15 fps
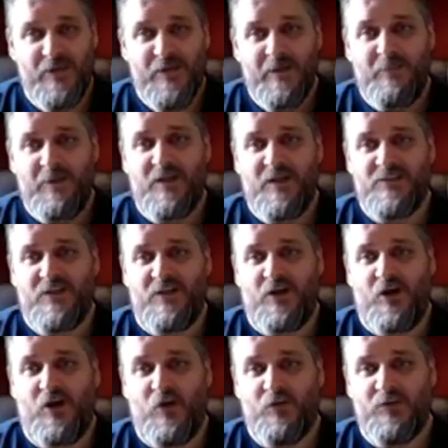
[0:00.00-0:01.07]
because there are
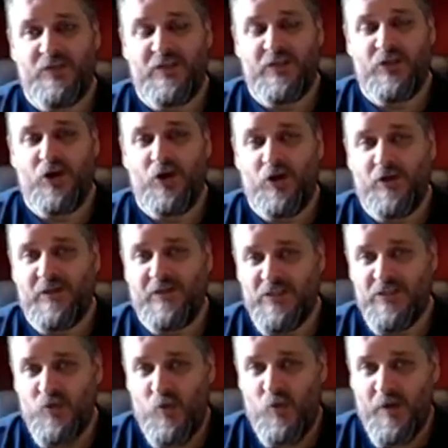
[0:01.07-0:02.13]
only currently
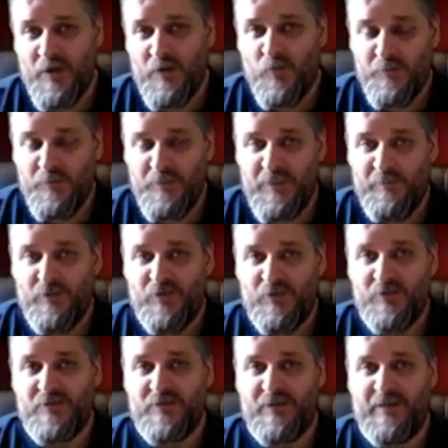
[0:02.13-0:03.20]
21
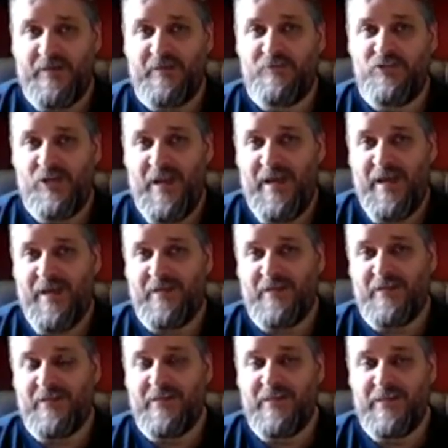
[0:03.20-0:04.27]
people that have
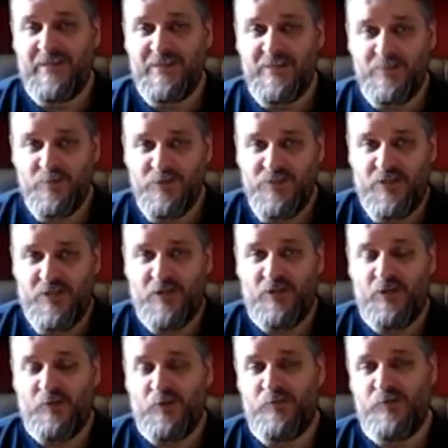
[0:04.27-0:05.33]
chatted in this particular
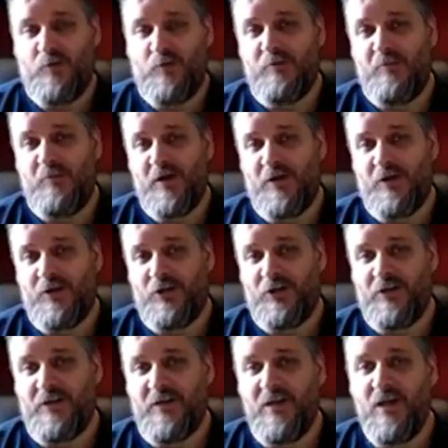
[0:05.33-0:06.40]
room that we're
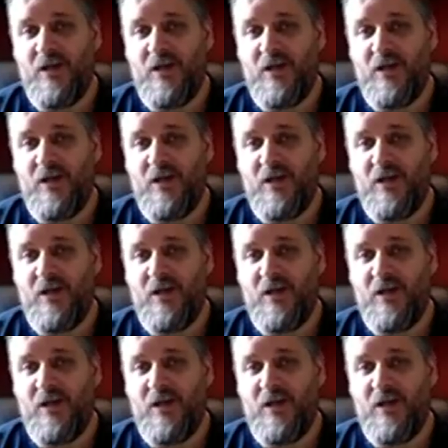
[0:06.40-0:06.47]
monitoring